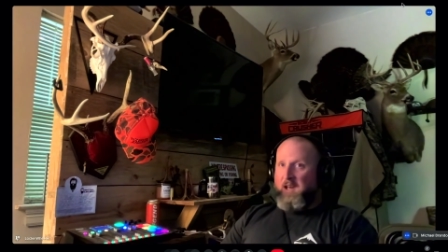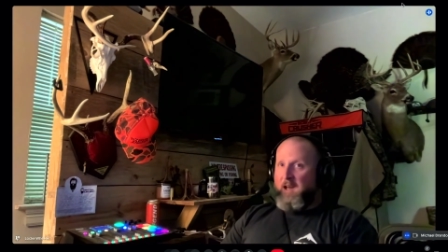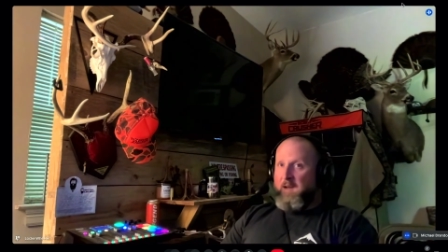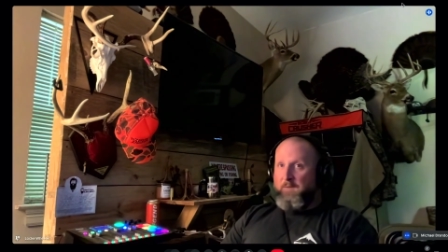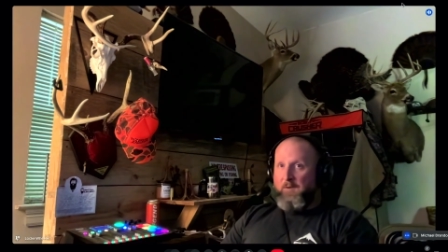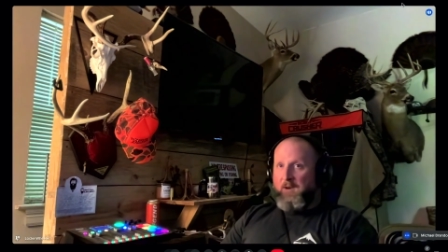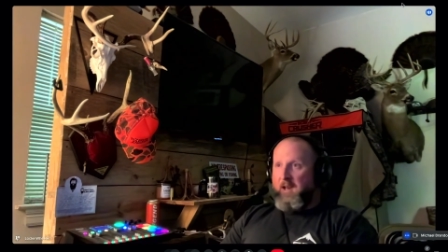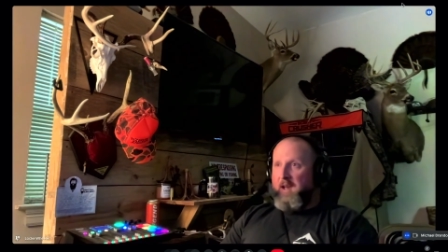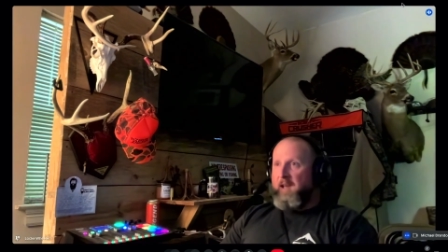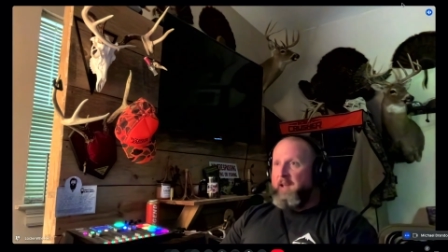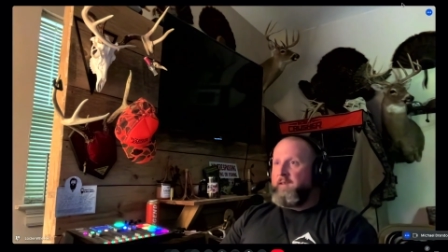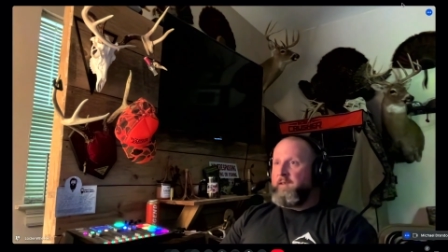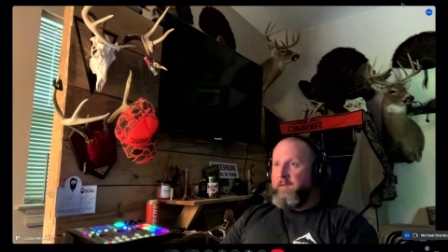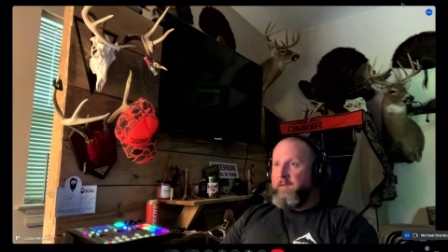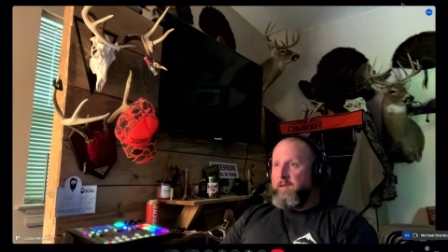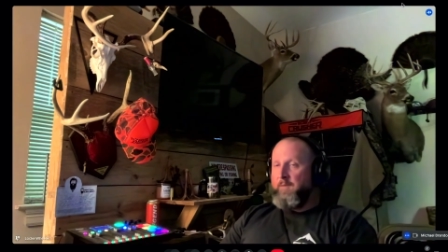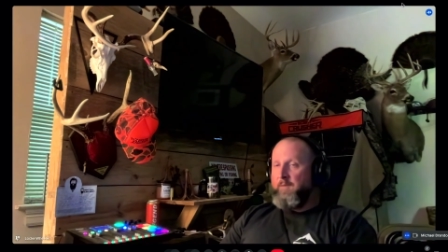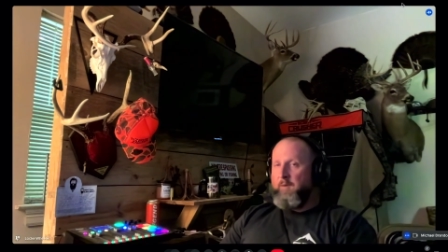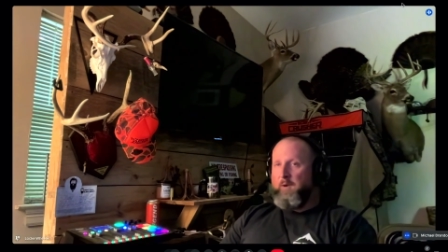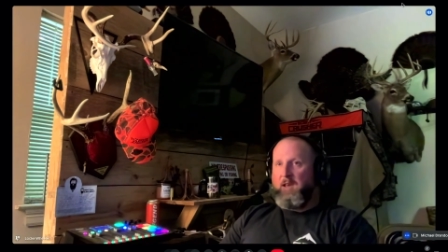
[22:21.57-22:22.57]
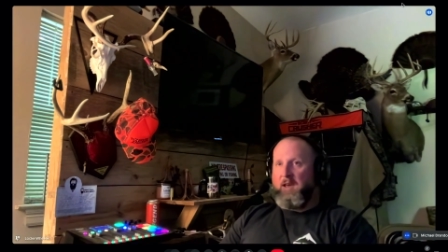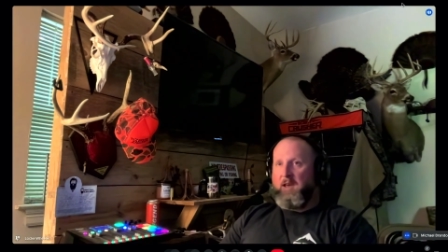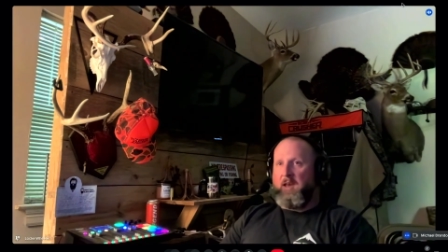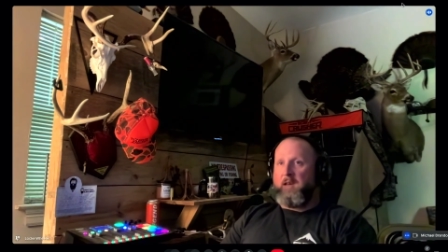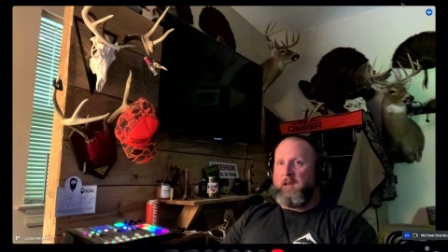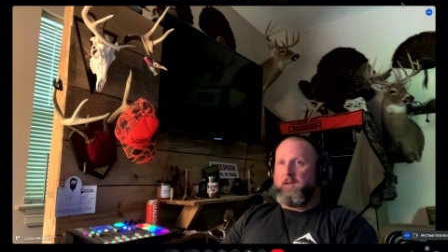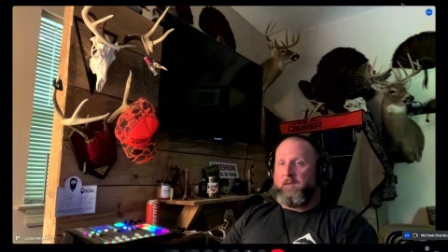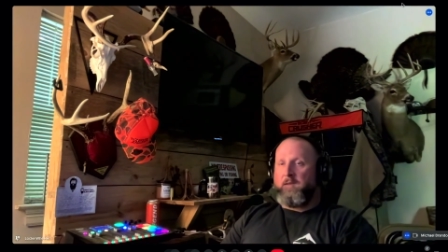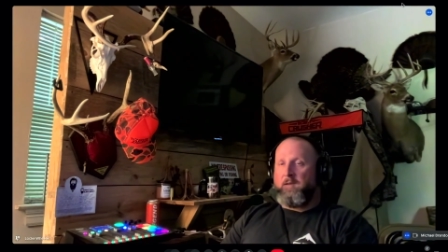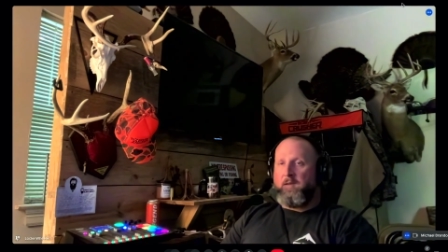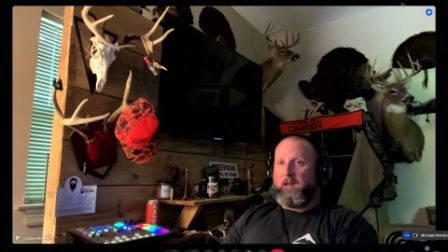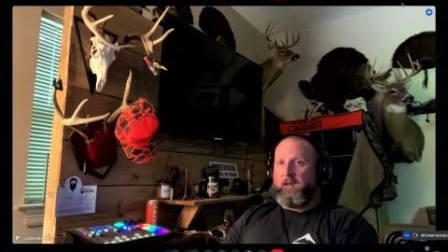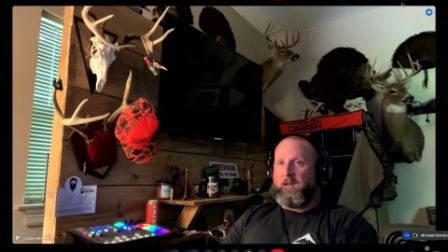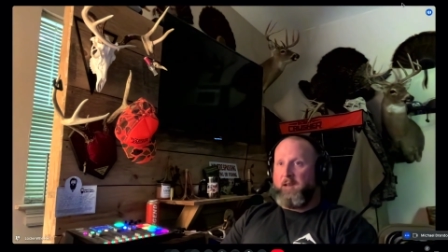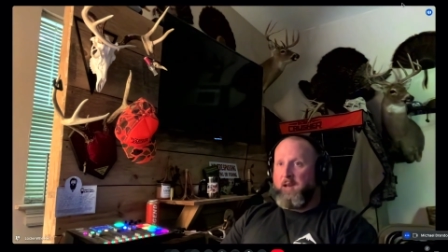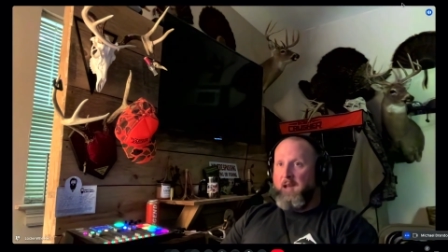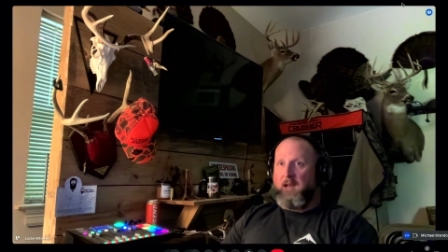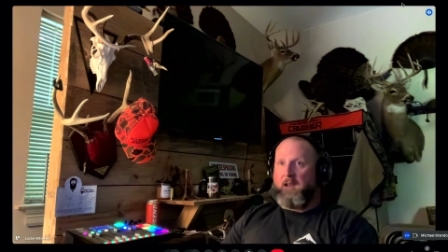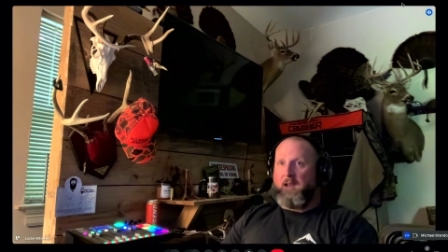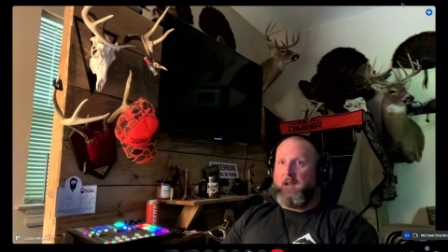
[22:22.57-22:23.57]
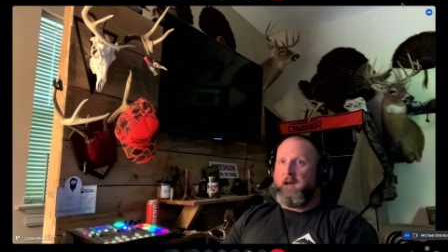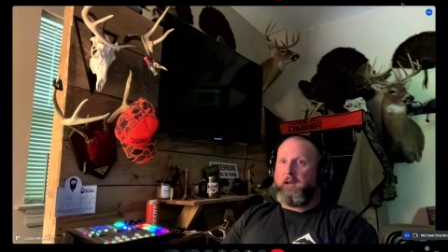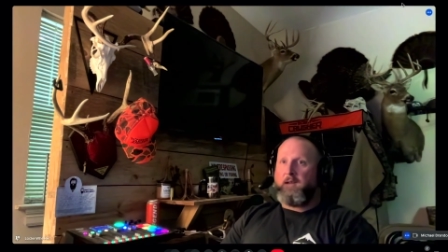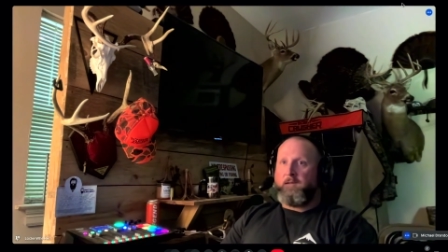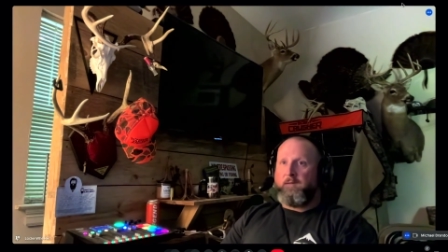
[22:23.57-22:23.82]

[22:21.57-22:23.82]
every day if we can in the daylight.